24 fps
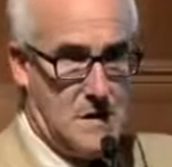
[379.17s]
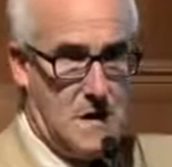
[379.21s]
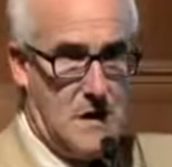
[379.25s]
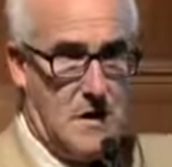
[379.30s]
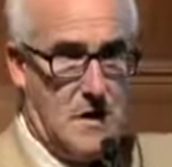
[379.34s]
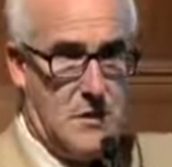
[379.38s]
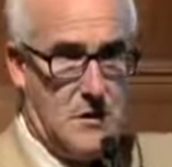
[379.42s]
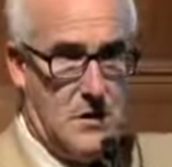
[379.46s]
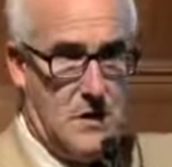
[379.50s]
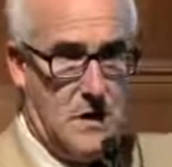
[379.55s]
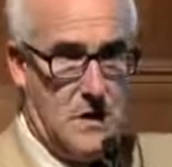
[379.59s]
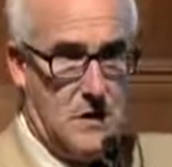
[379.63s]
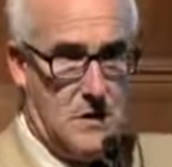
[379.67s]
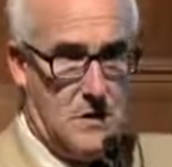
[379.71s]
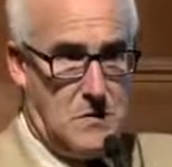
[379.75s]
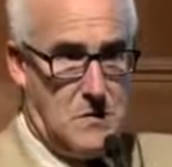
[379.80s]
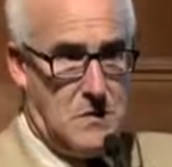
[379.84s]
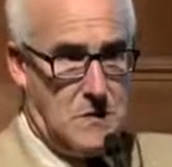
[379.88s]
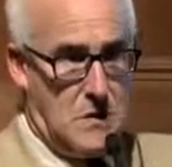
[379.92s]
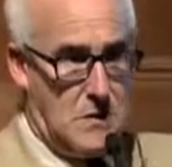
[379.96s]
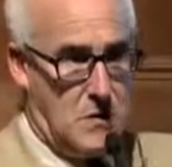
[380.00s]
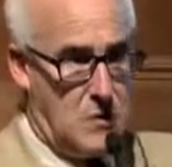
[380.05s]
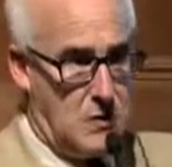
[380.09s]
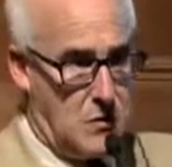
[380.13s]
under
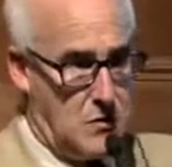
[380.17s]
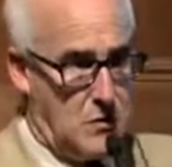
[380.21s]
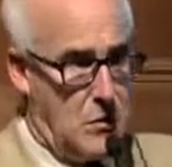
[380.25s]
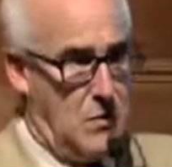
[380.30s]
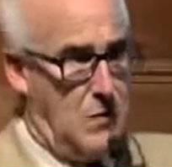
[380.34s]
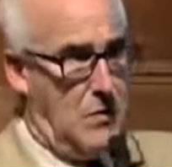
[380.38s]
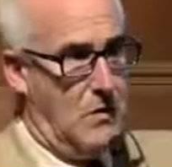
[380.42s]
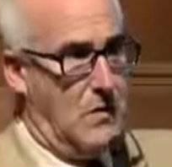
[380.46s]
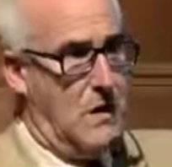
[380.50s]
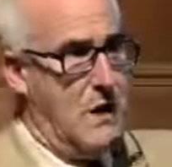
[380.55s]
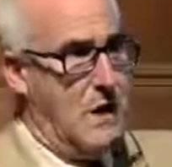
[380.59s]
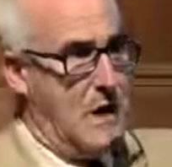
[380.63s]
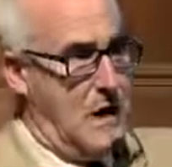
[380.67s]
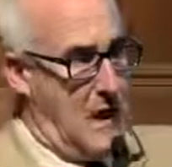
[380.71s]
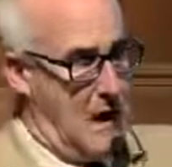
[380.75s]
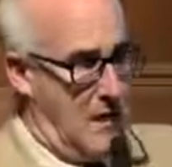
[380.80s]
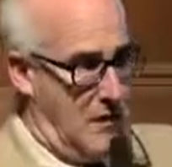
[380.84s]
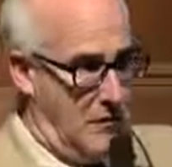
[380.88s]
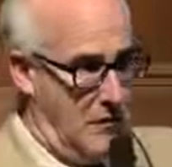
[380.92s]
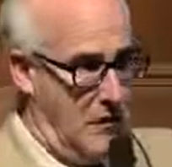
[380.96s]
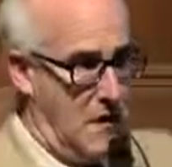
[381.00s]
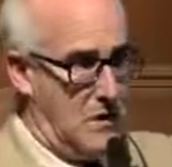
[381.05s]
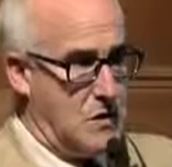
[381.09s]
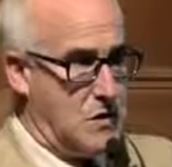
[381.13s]
Egyptian control, and
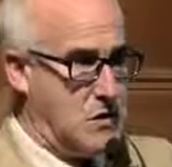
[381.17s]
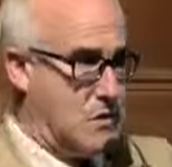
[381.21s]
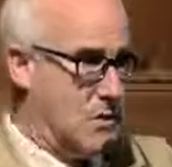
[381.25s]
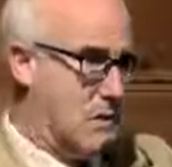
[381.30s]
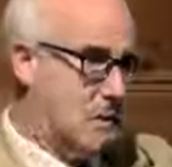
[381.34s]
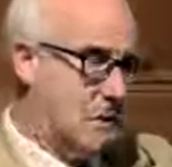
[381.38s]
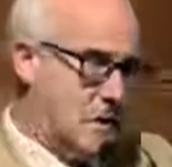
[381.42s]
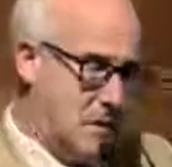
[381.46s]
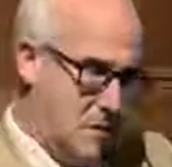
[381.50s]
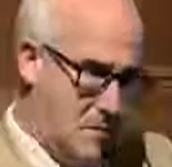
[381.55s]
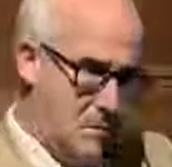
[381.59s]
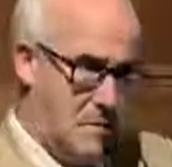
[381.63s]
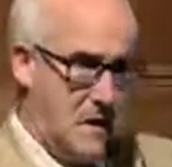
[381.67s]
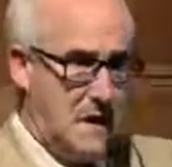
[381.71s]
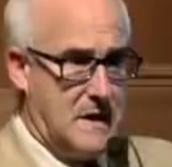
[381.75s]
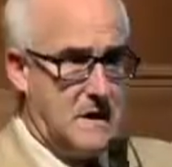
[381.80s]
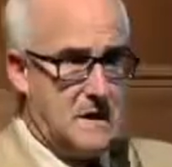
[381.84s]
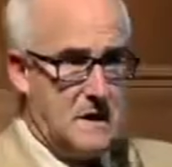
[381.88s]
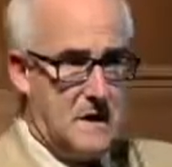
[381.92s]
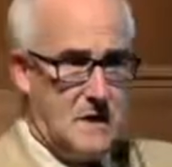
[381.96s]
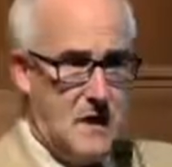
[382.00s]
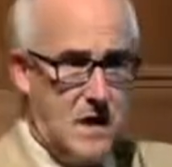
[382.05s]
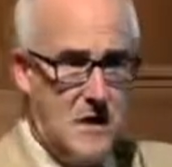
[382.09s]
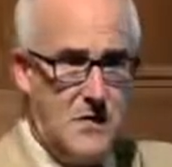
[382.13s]
eventually,
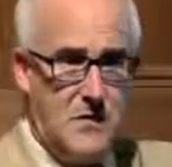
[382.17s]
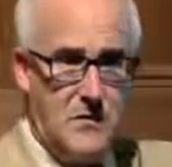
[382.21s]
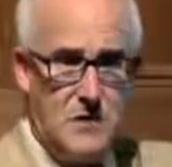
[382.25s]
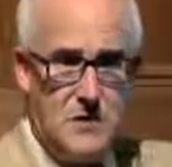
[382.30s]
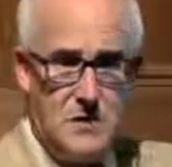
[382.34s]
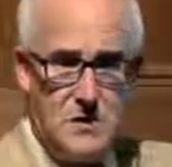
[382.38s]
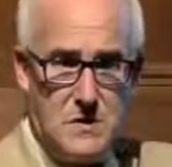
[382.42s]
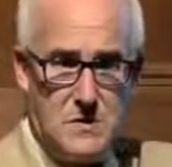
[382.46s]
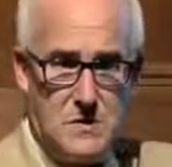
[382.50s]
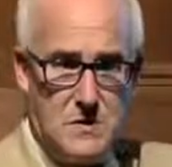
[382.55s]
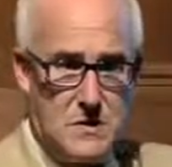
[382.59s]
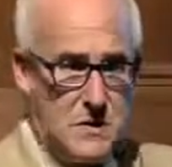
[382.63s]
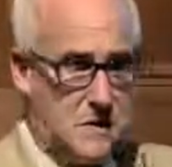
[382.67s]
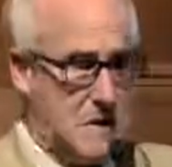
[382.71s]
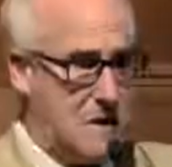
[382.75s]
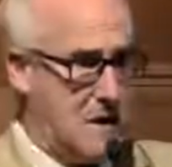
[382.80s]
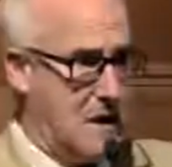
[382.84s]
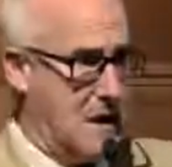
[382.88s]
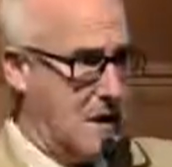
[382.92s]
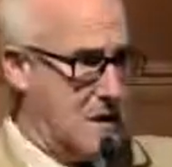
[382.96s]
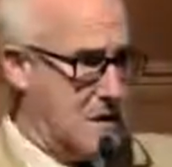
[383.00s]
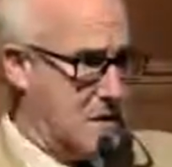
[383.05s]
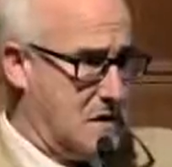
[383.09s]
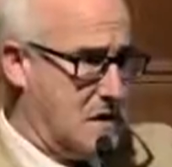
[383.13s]
based on other Egyptian
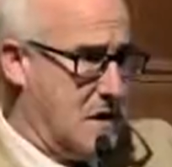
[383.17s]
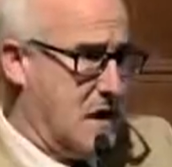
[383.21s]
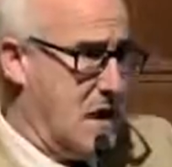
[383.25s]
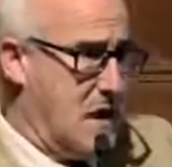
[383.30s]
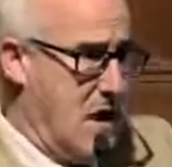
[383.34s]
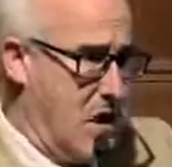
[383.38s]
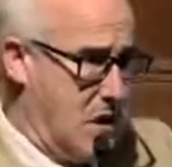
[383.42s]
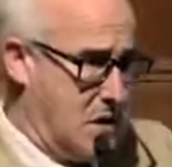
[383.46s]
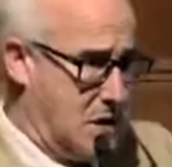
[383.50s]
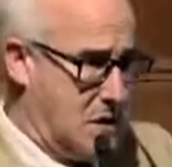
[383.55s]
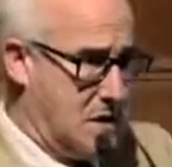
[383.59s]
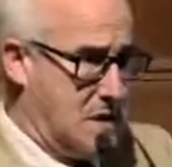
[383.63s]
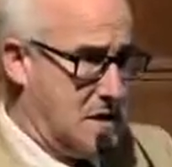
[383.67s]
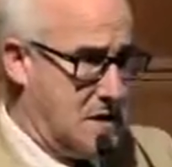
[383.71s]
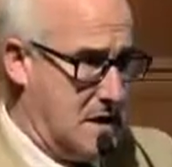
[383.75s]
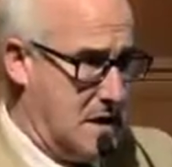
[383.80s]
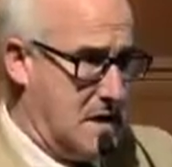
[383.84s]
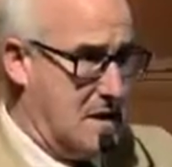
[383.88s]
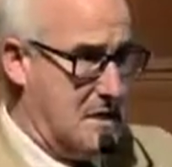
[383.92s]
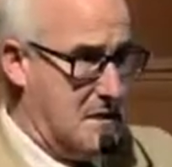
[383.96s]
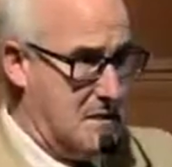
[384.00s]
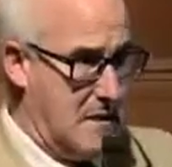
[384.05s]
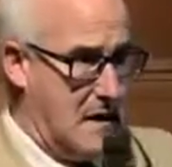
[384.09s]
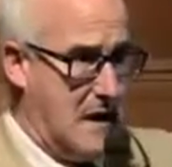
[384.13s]
texts, are
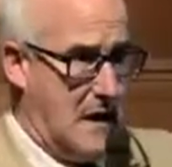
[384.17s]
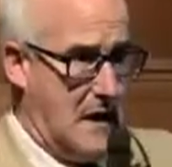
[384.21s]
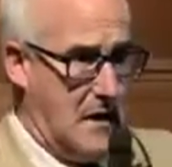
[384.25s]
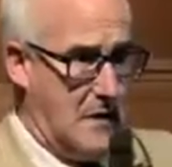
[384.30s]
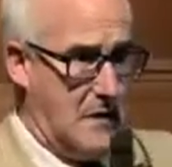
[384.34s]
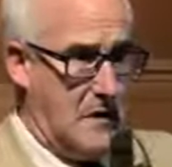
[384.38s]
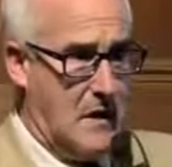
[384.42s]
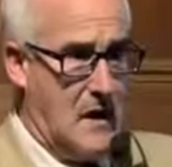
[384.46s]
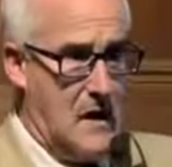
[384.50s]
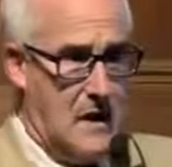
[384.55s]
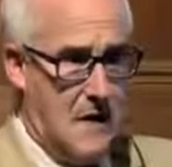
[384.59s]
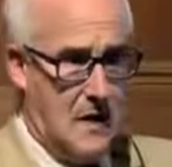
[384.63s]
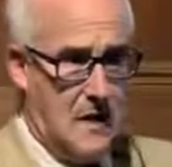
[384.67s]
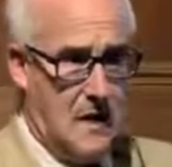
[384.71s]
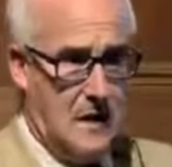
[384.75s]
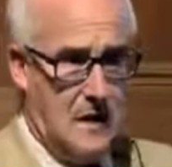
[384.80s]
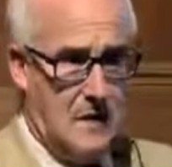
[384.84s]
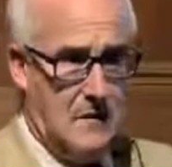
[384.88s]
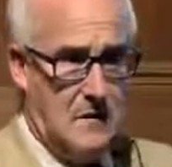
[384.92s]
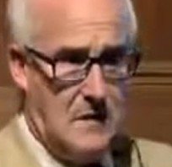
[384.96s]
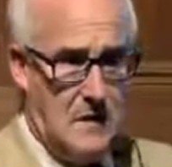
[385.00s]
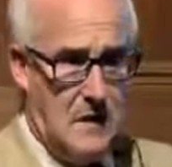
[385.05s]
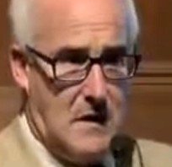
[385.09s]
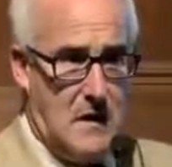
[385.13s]
settled down
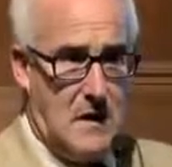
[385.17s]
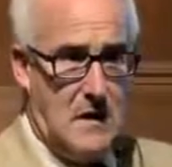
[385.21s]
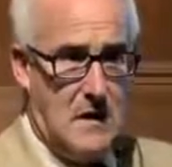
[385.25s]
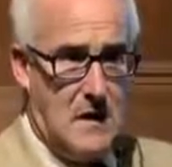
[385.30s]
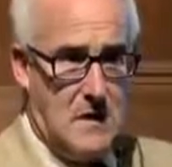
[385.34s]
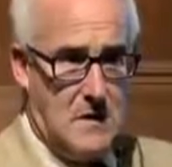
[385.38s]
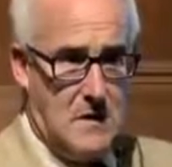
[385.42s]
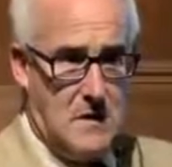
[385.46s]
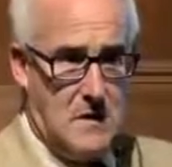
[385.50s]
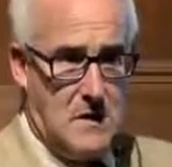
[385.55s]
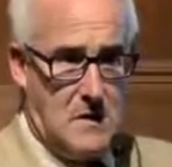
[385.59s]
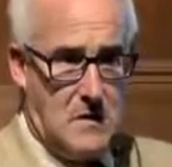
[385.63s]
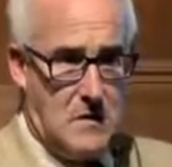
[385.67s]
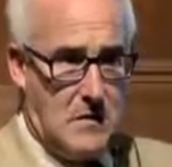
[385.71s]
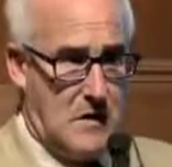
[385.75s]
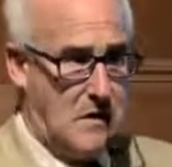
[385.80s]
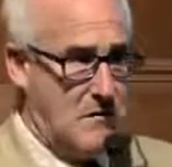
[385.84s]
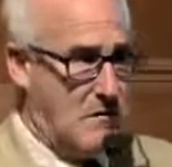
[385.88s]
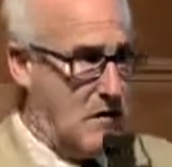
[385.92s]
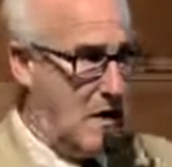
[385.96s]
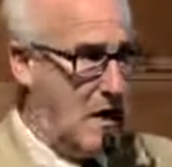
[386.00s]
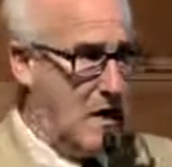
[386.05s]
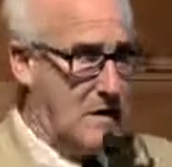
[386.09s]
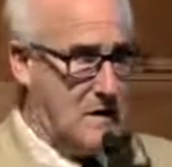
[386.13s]
in the southern
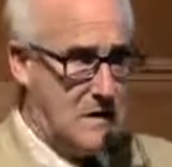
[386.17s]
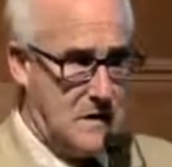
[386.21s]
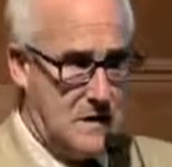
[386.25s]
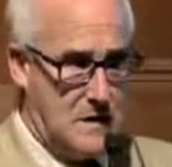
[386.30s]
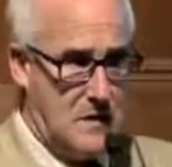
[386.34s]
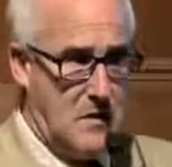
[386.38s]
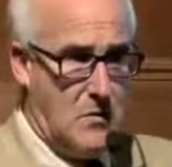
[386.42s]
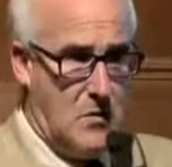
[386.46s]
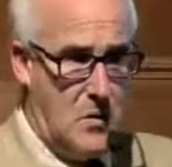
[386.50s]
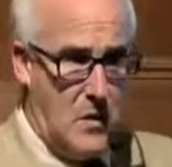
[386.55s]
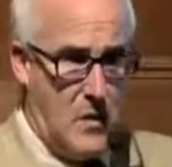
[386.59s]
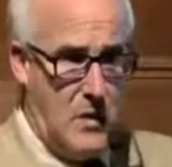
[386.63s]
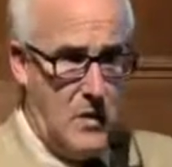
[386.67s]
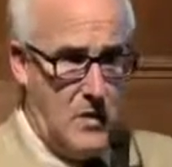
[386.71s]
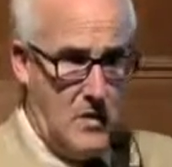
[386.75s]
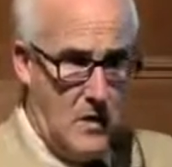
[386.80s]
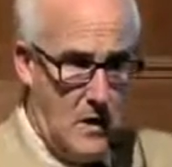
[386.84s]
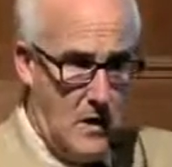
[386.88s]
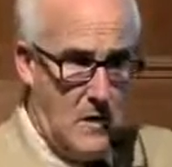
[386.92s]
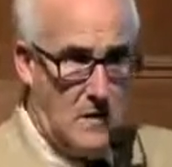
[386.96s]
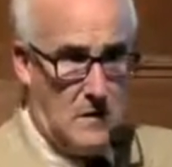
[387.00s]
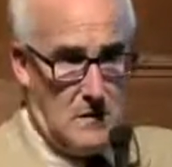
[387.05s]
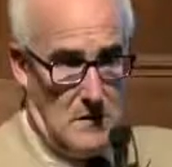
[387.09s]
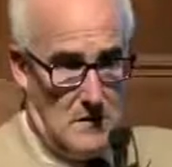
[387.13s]
Levant, somewhere
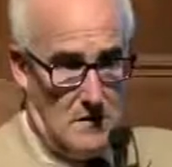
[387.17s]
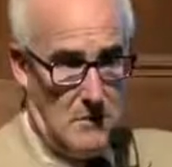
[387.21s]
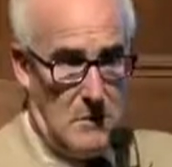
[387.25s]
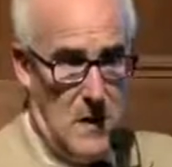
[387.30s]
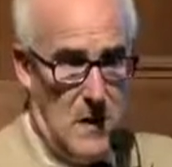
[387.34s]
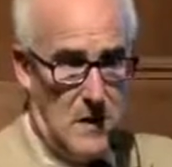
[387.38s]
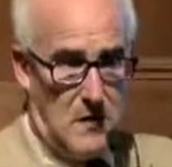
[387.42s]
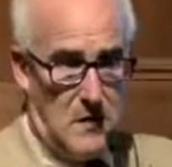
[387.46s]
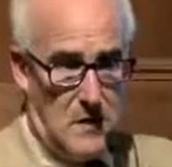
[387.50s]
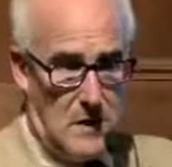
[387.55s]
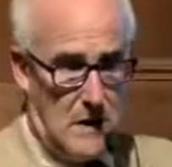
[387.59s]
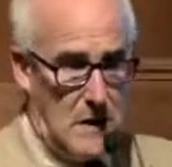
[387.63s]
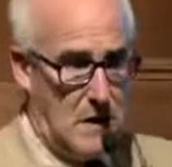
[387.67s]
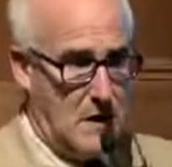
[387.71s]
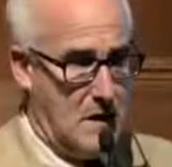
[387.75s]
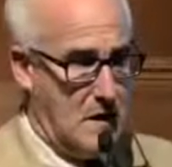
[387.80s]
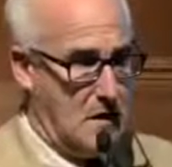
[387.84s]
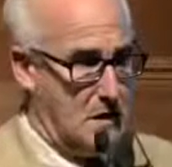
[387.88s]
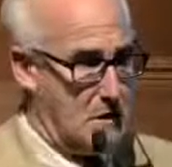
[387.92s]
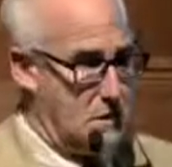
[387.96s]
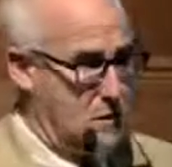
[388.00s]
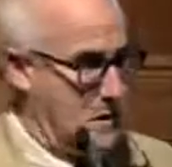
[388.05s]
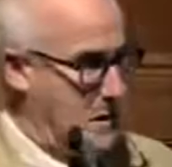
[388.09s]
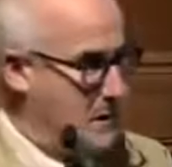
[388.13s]
modern-day
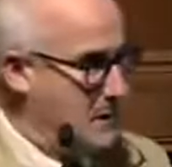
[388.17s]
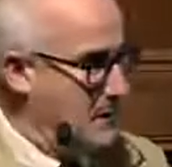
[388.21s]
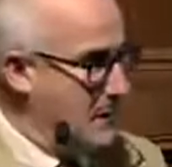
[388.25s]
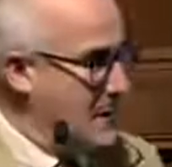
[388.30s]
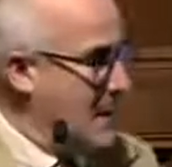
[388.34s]
Israel.